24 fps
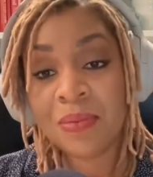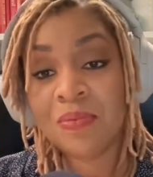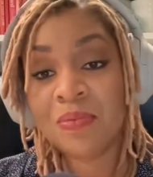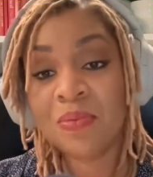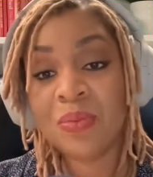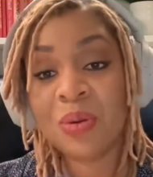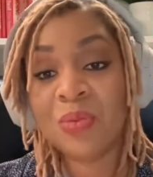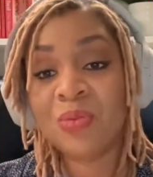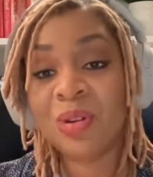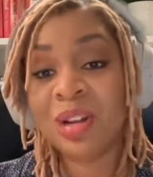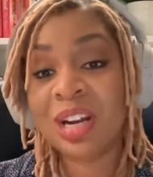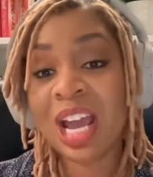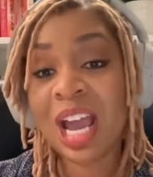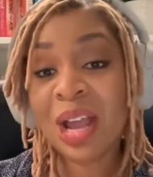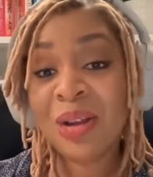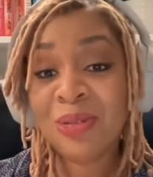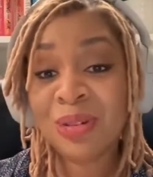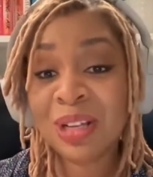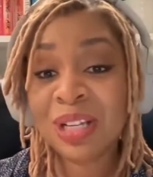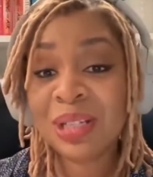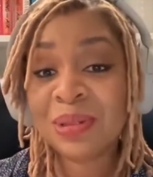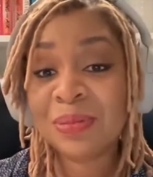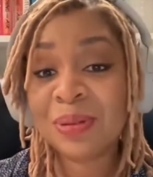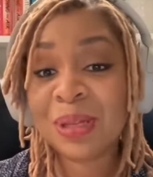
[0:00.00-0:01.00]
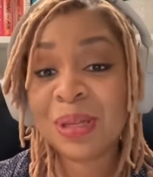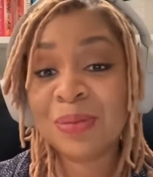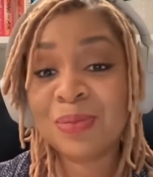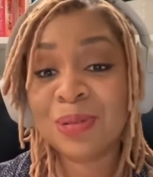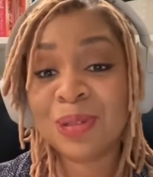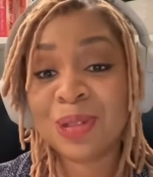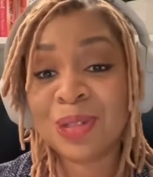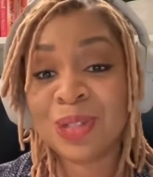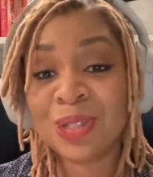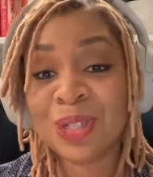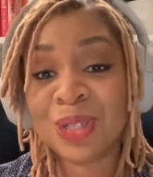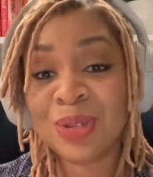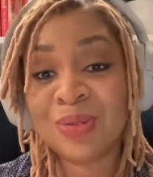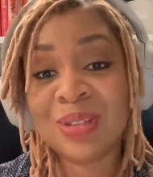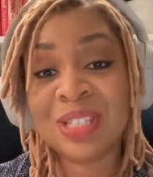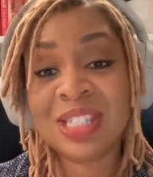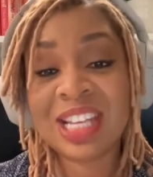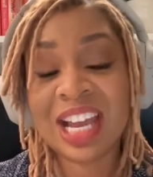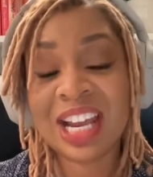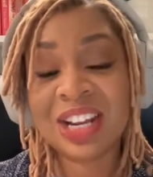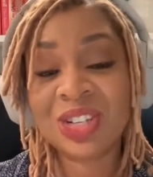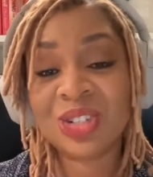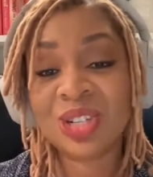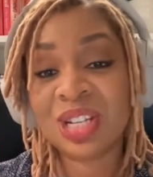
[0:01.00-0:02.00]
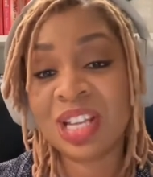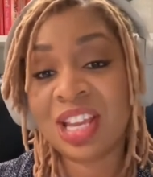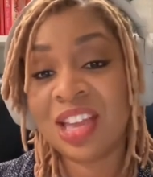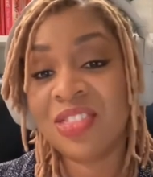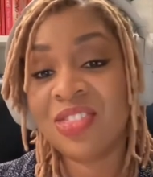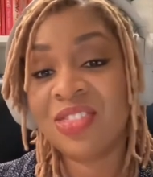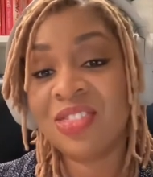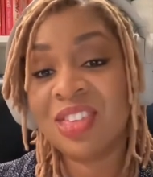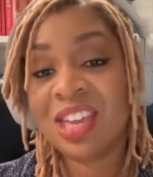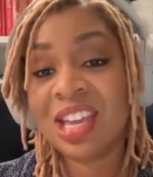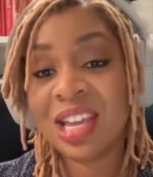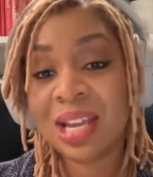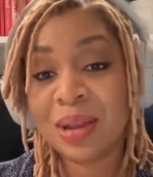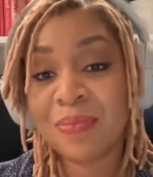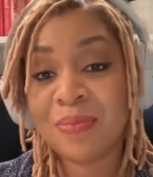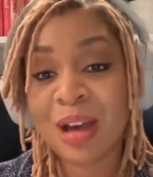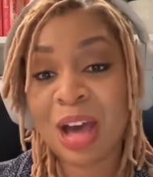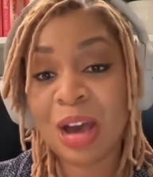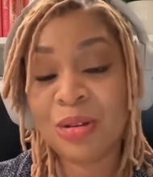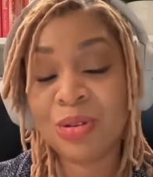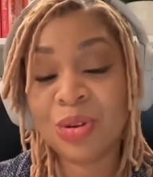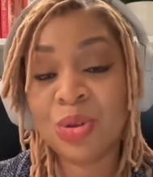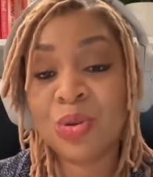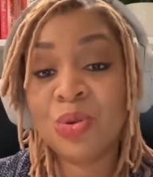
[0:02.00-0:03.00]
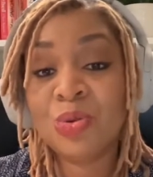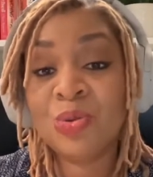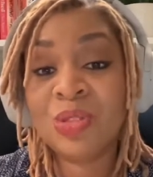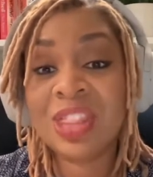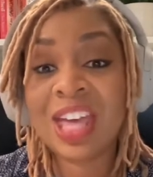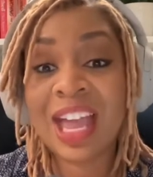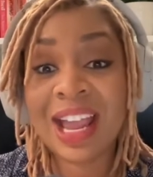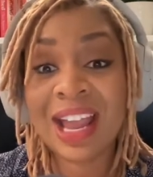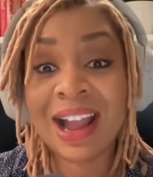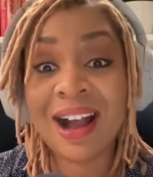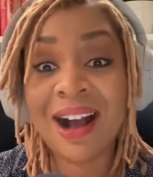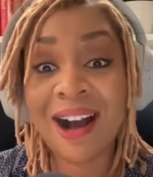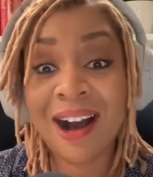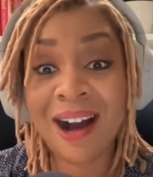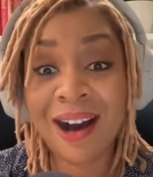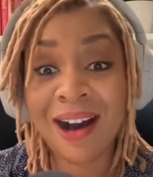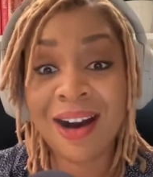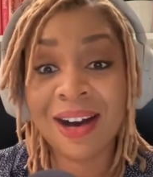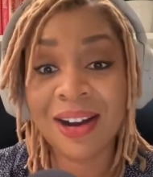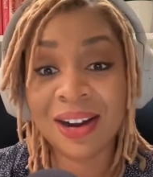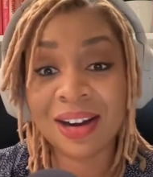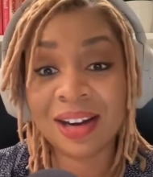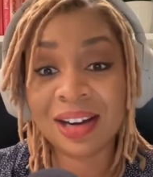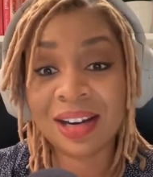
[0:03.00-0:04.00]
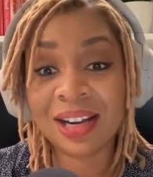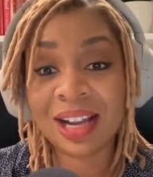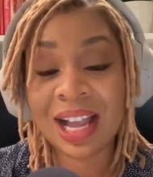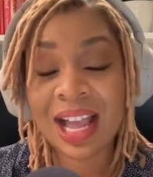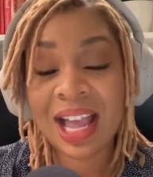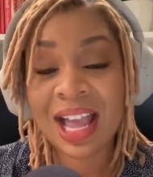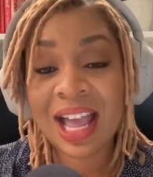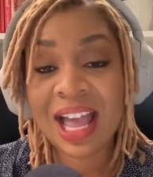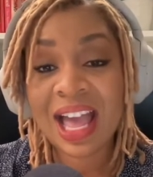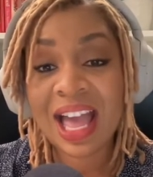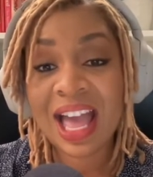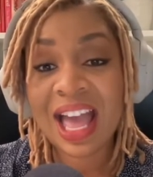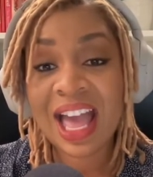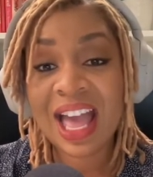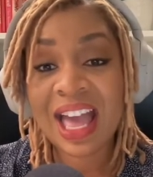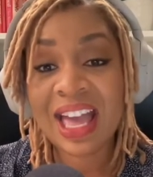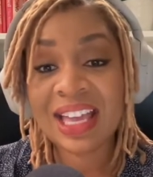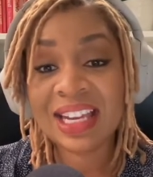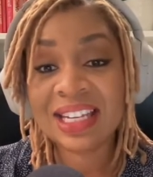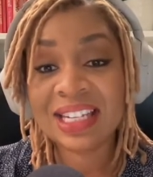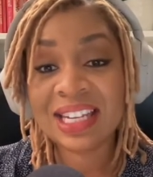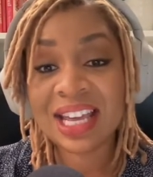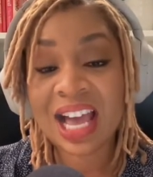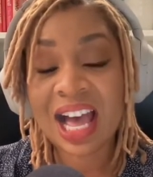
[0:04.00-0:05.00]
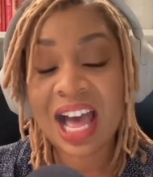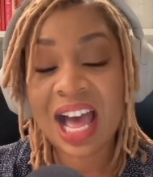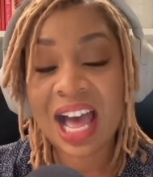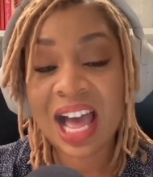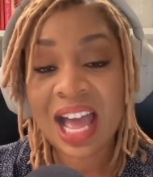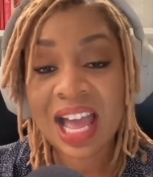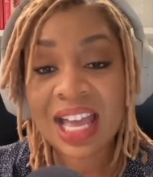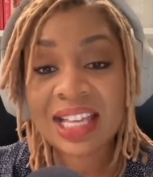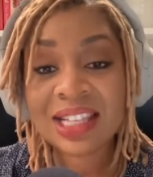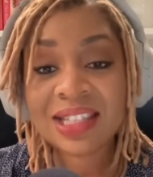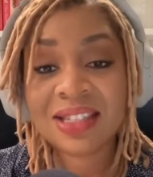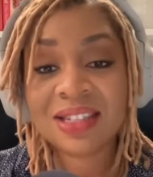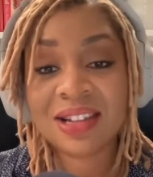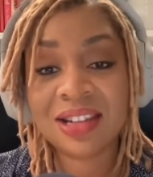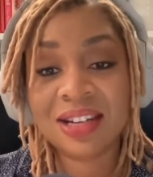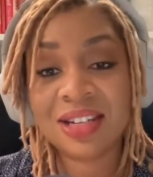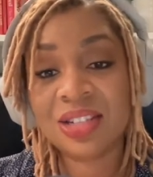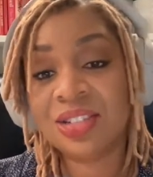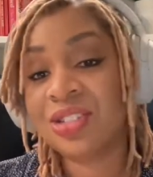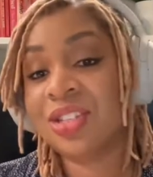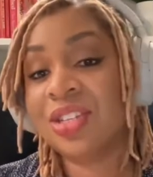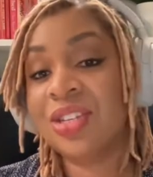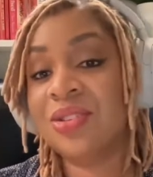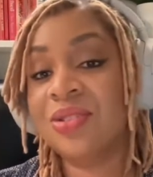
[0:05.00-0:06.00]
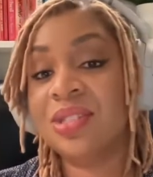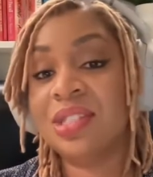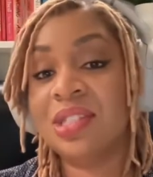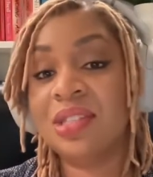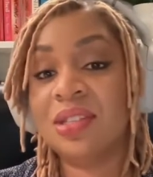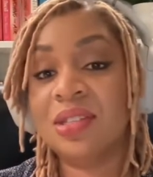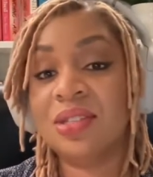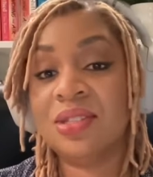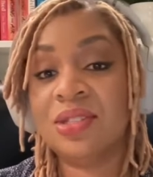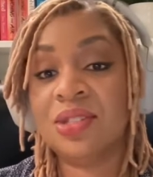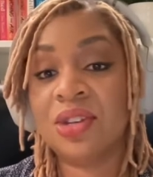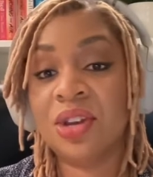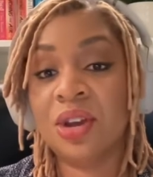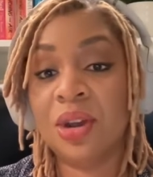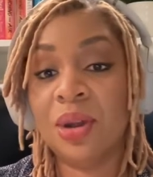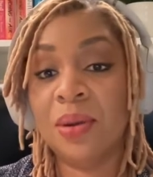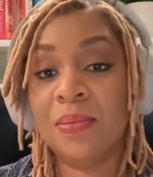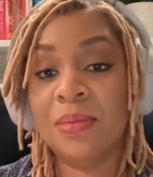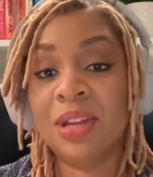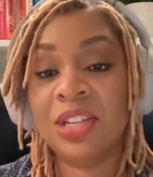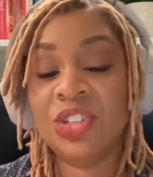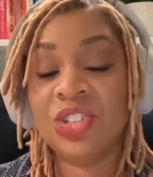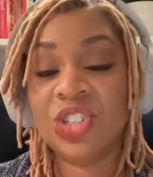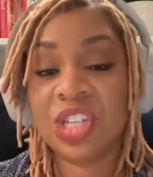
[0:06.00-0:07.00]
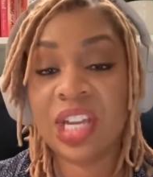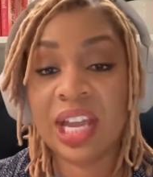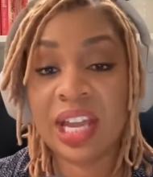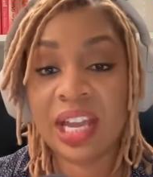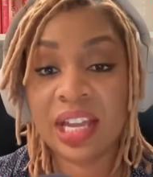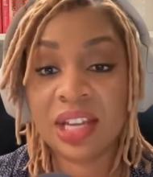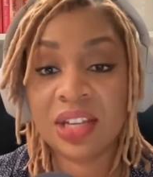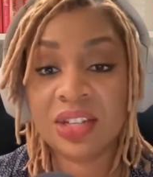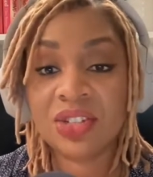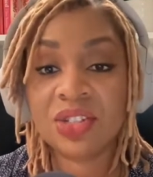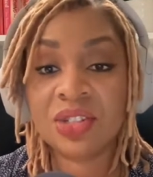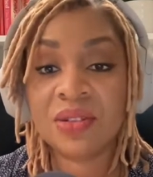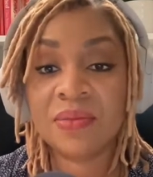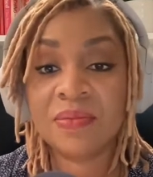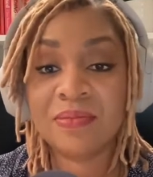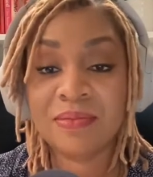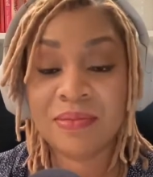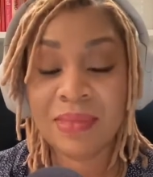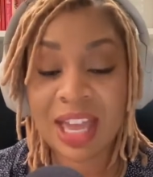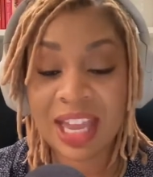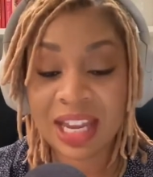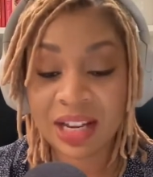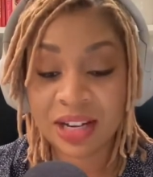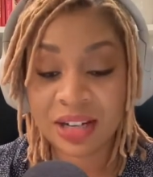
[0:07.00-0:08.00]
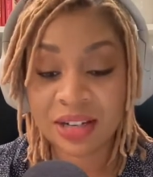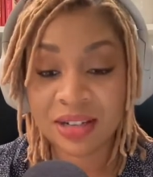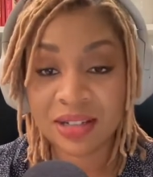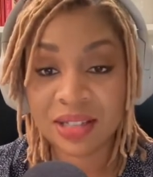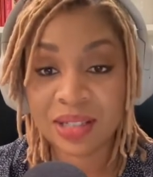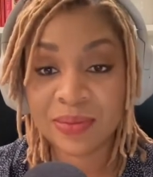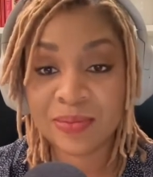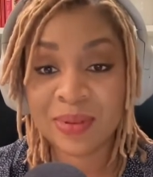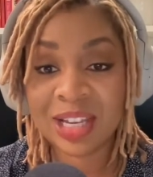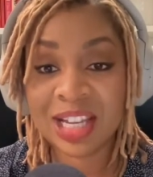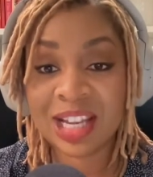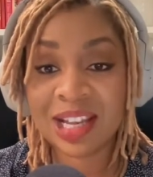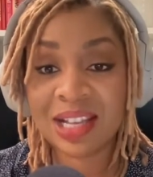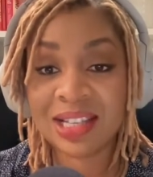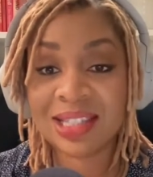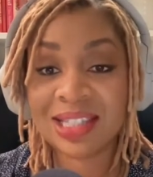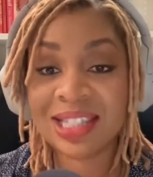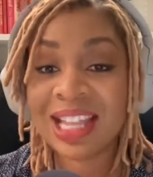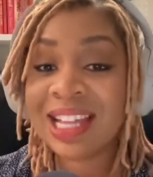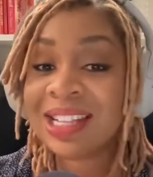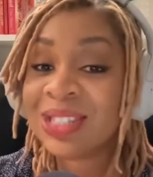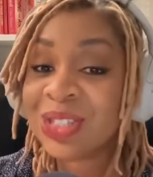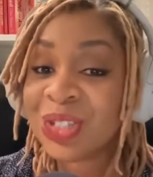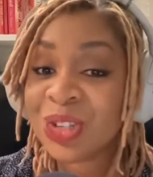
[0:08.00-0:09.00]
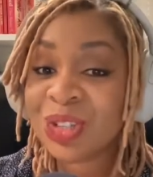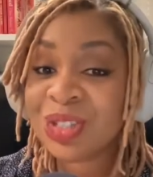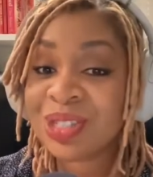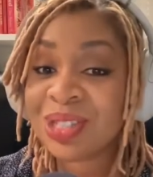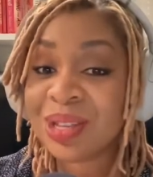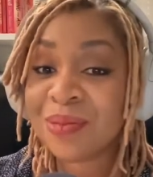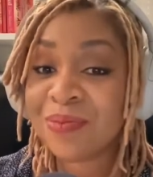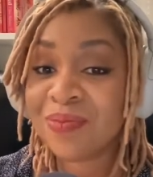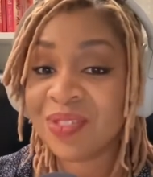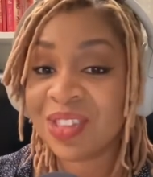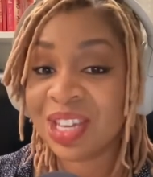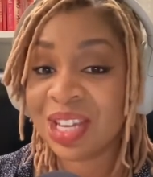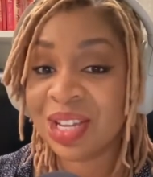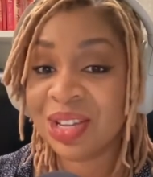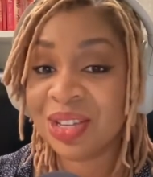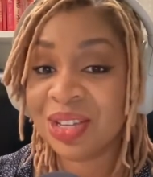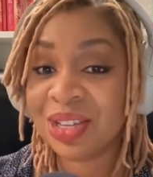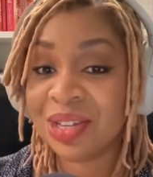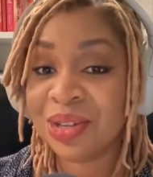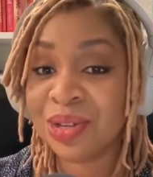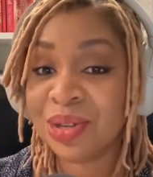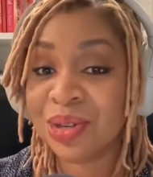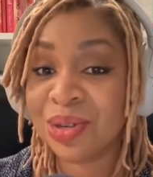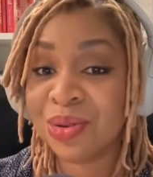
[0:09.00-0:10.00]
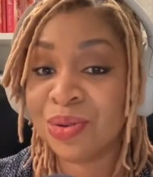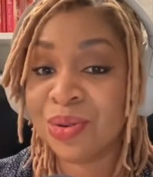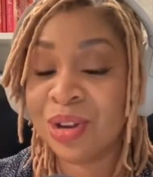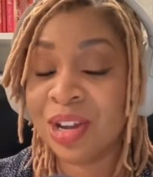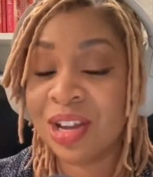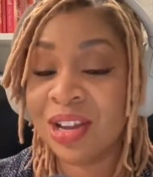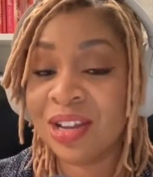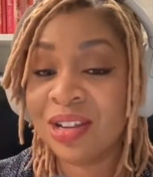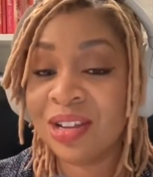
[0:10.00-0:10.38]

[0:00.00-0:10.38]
But what I wanted people to do is actually think about who they are. And I started to use this term change makers because that's not something you